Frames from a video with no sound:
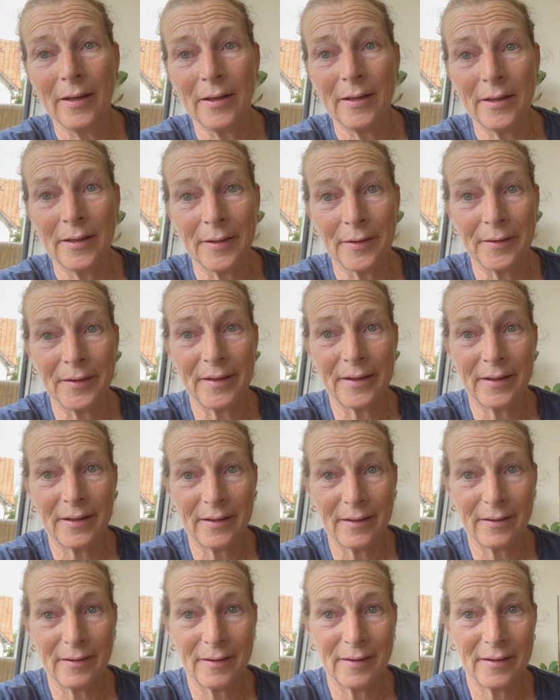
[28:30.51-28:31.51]
in
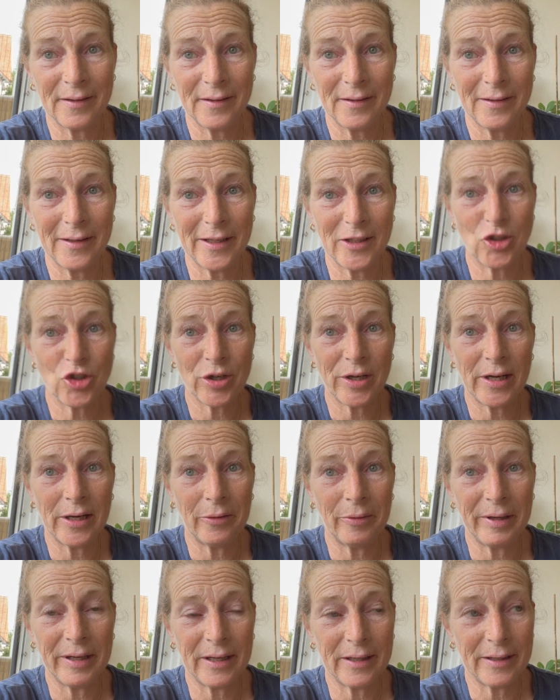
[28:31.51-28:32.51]
the nature
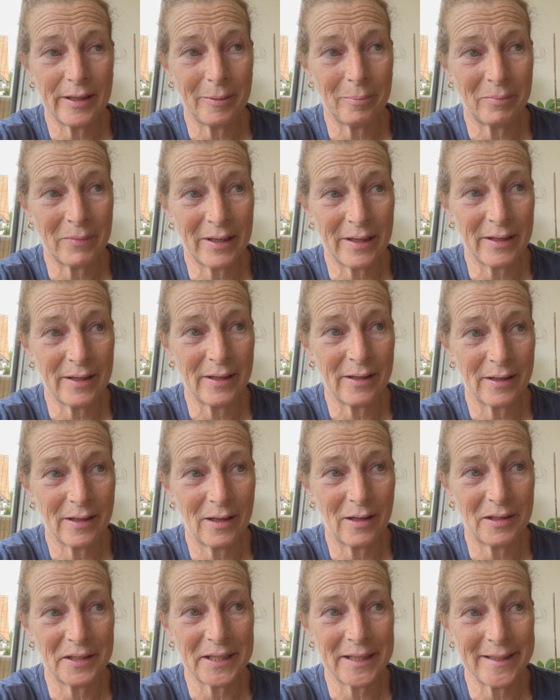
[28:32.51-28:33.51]
area in my
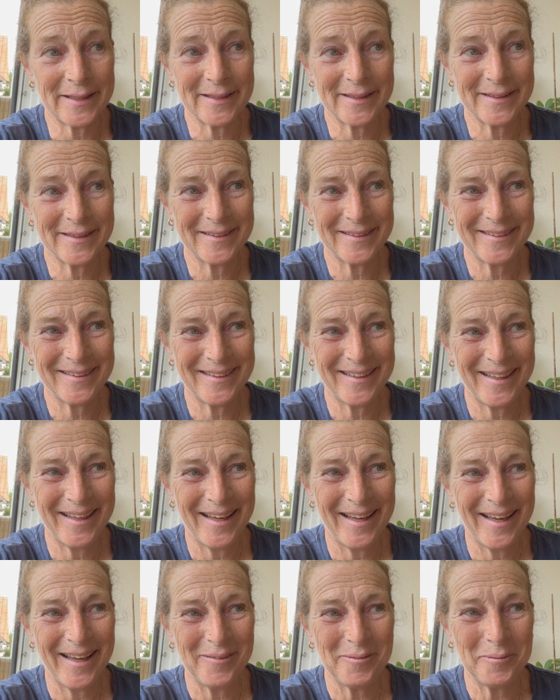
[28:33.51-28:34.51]
garden.
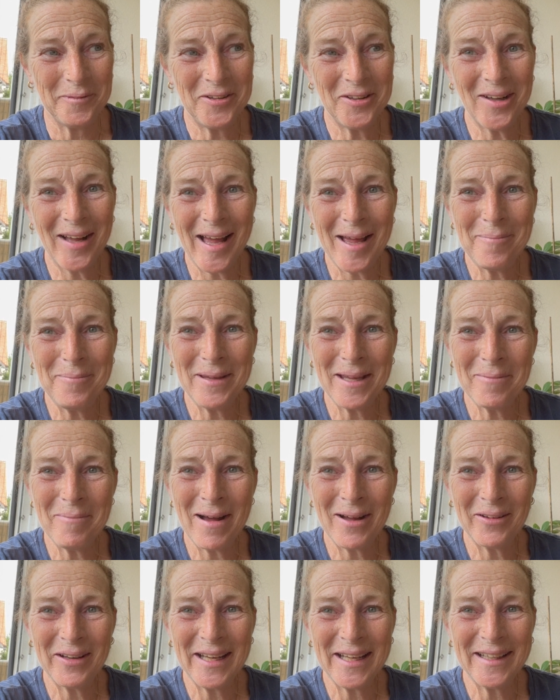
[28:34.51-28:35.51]
I'm so happy
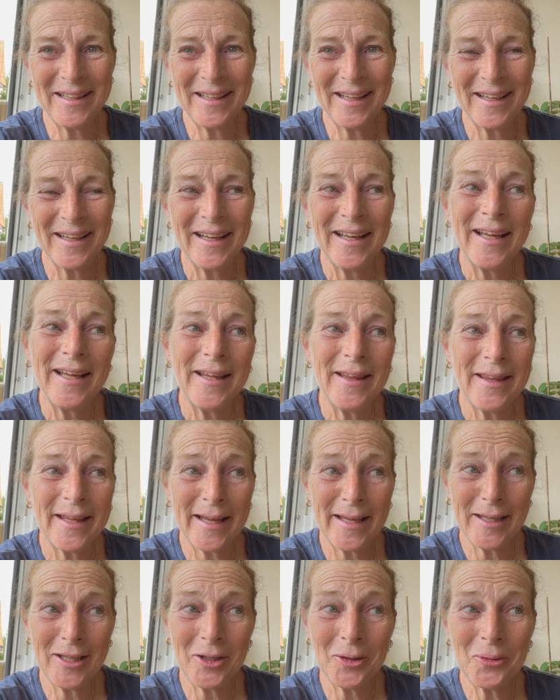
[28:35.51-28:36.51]
about it.
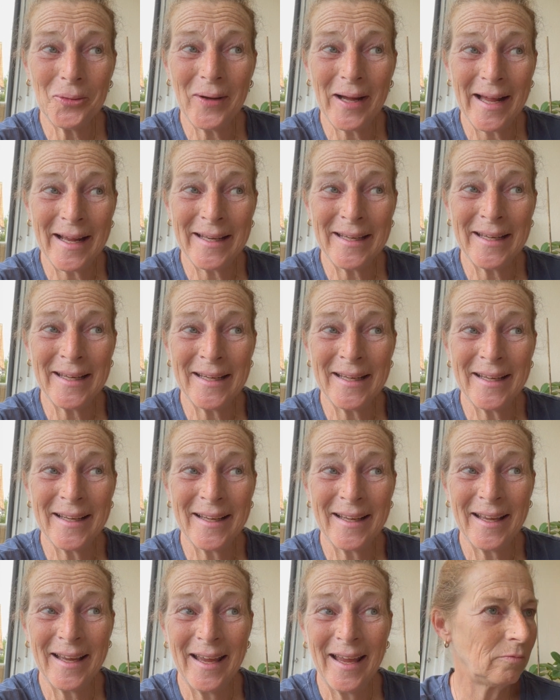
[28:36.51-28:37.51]
Thank you, honey.
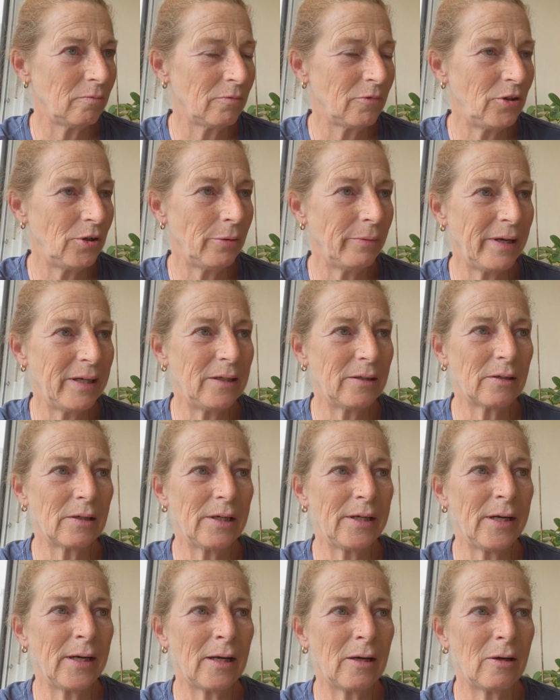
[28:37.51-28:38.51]

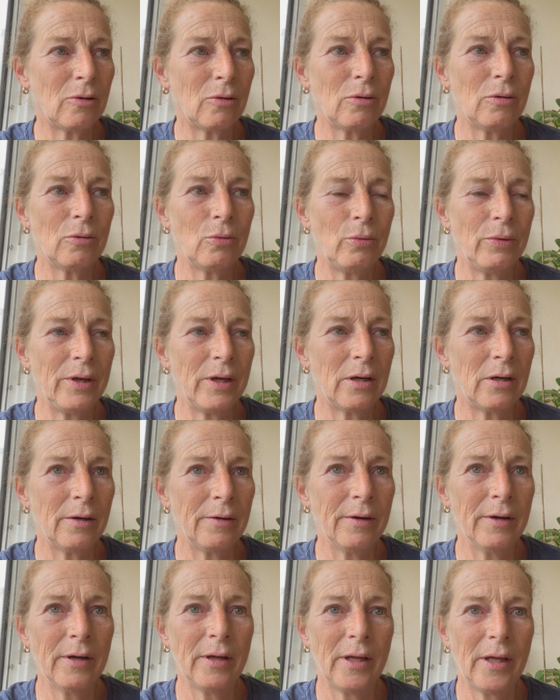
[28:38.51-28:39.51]
Theoretically now we are
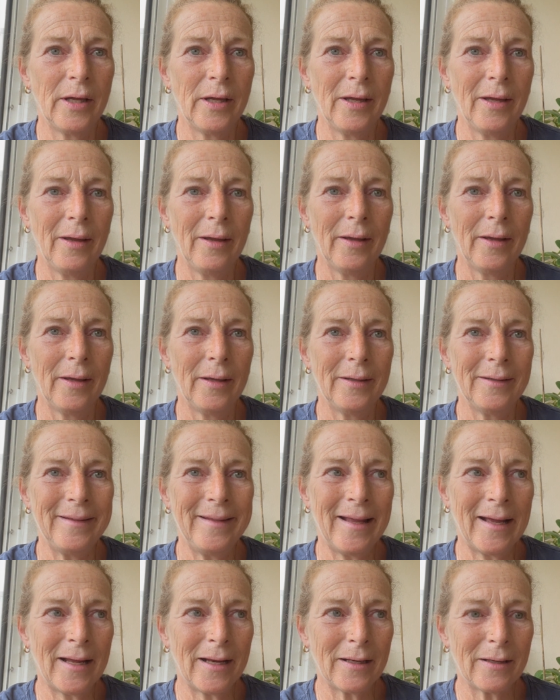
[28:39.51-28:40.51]

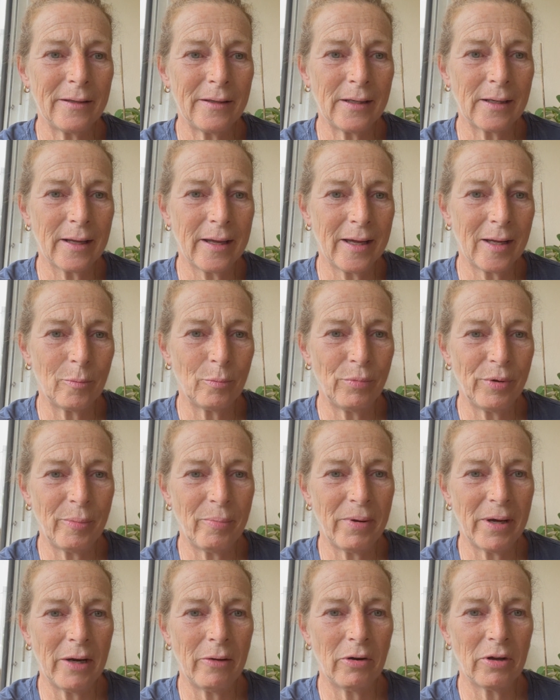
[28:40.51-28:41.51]
done and can
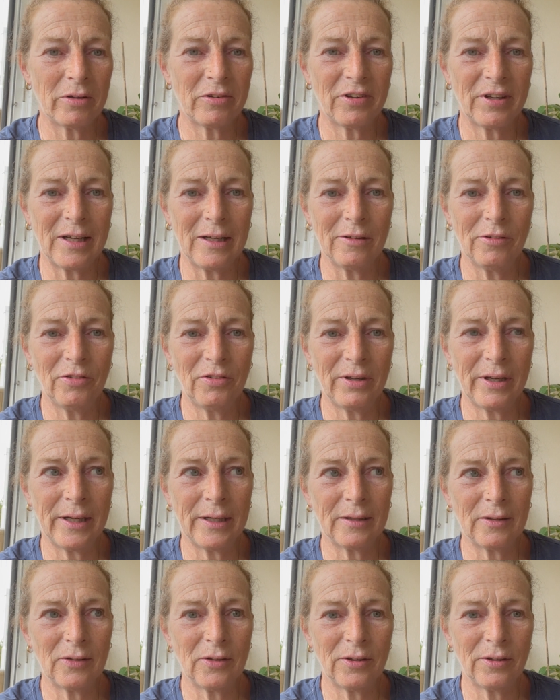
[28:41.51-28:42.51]
prepare ourselves
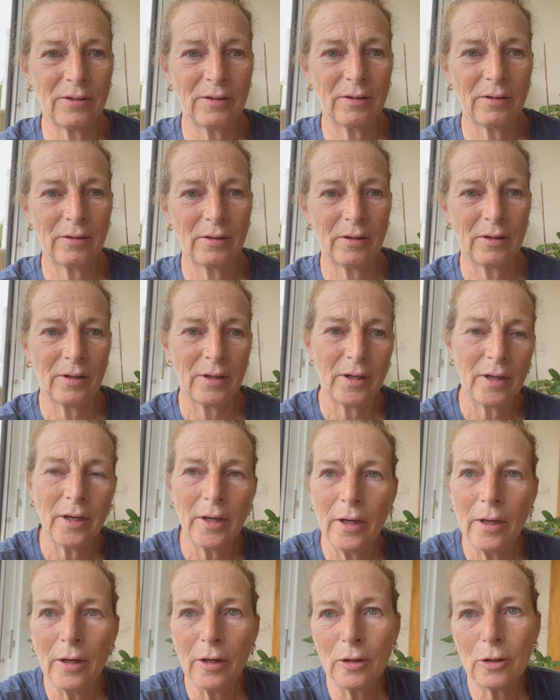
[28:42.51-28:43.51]
and
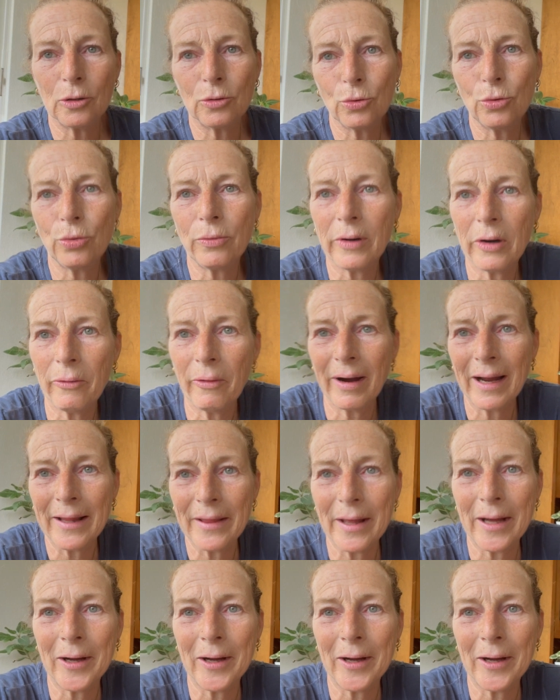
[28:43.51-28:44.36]
go to our other